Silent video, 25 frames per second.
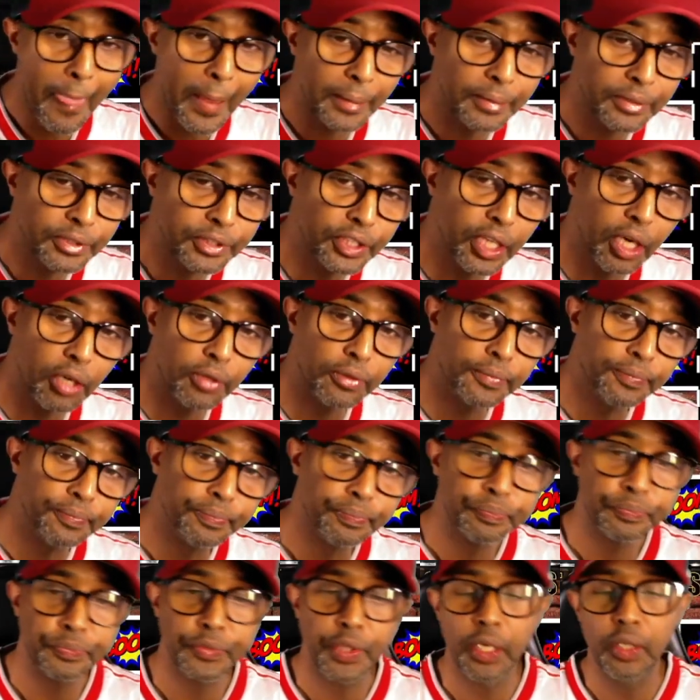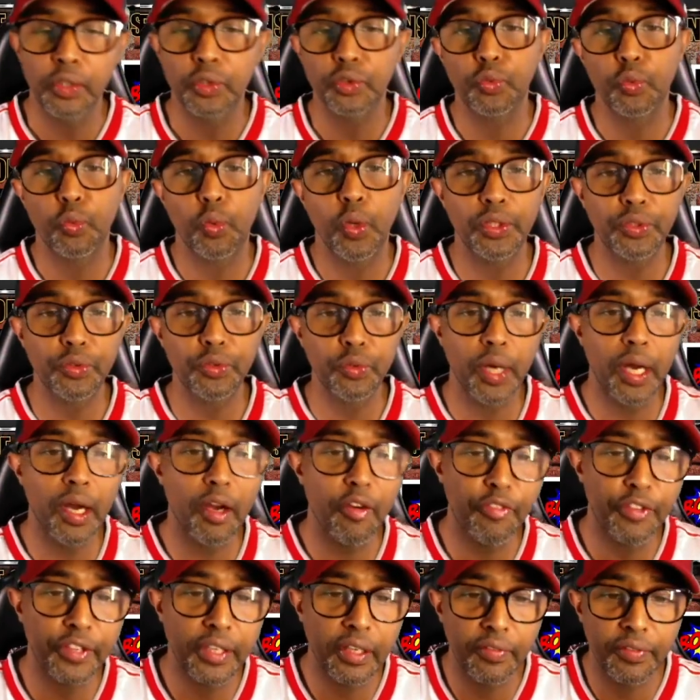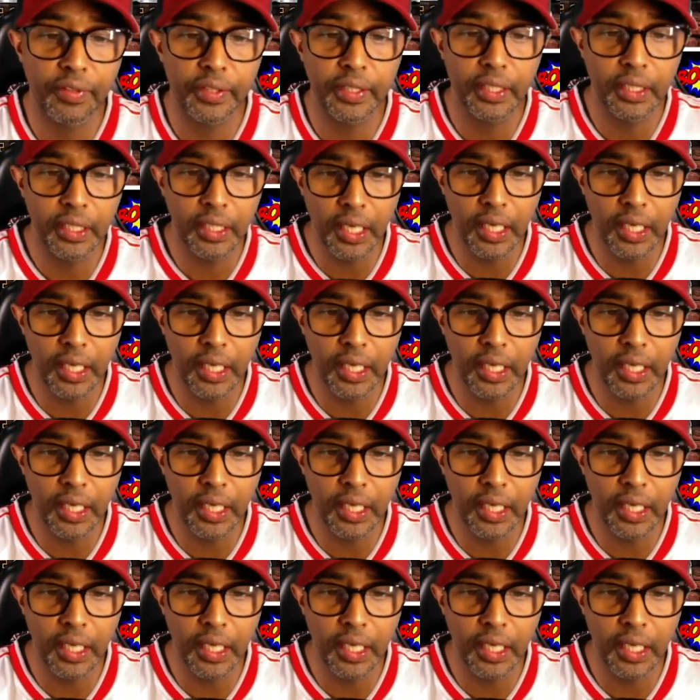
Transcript: So what do I think of it?